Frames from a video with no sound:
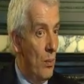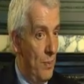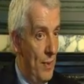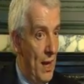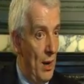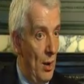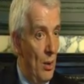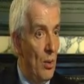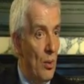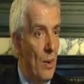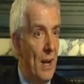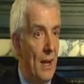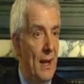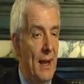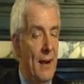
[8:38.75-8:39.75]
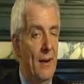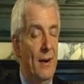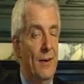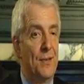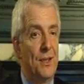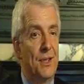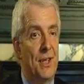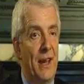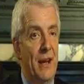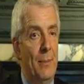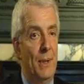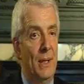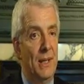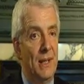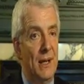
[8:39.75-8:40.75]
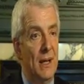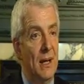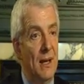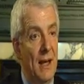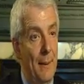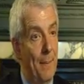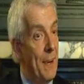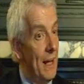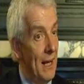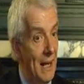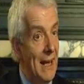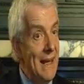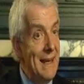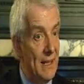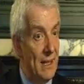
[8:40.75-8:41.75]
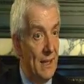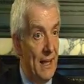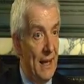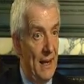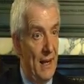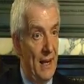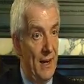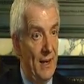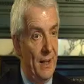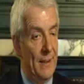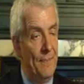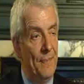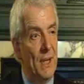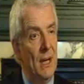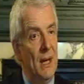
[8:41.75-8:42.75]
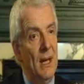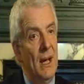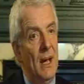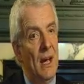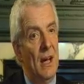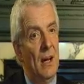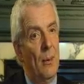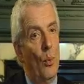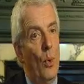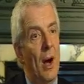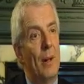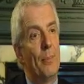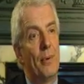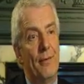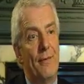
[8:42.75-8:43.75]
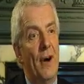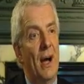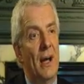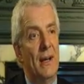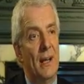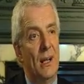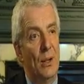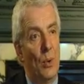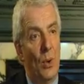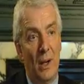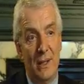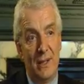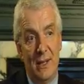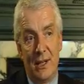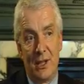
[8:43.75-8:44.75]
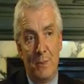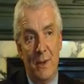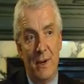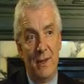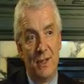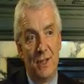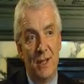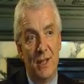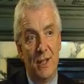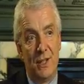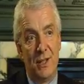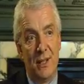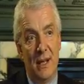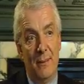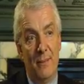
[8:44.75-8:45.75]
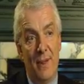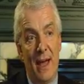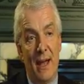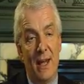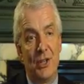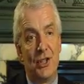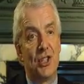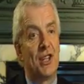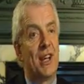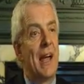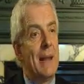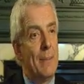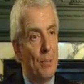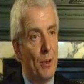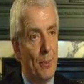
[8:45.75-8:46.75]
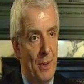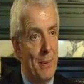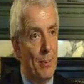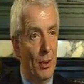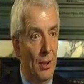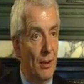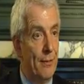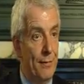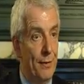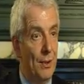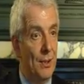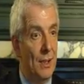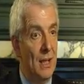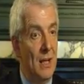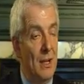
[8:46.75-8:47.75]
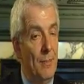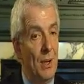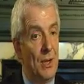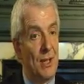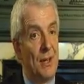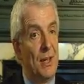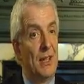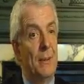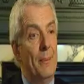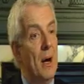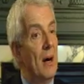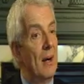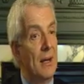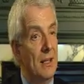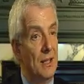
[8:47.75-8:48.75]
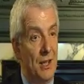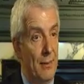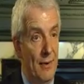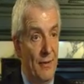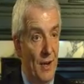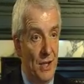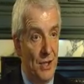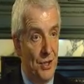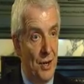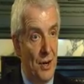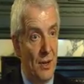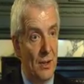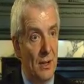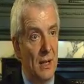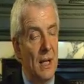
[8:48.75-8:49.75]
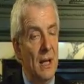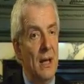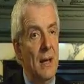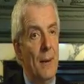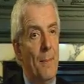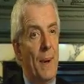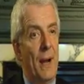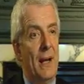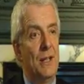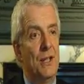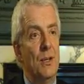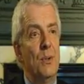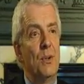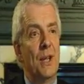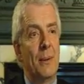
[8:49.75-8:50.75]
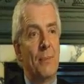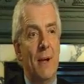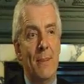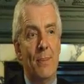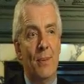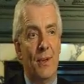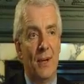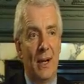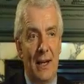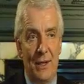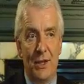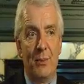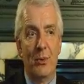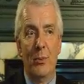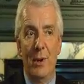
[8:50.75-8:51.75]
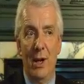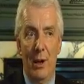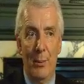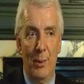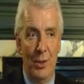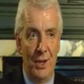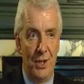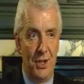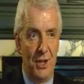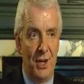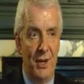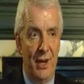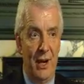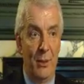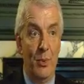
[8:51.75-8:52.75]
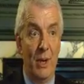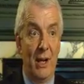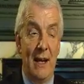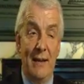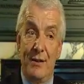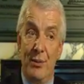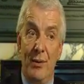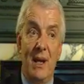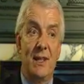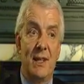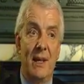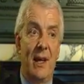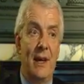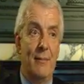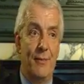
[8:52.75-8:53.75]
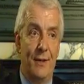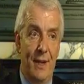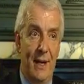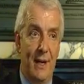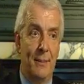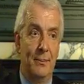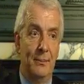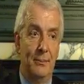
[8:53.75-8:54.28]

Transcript: that whole area of sustainability, and being a lead in that area, while providing quality experiences and that escape that people look for. Because I think the market is going to be very strong, but I do think the customer will be a lot more discerning, and we're going to have to raise our game for that.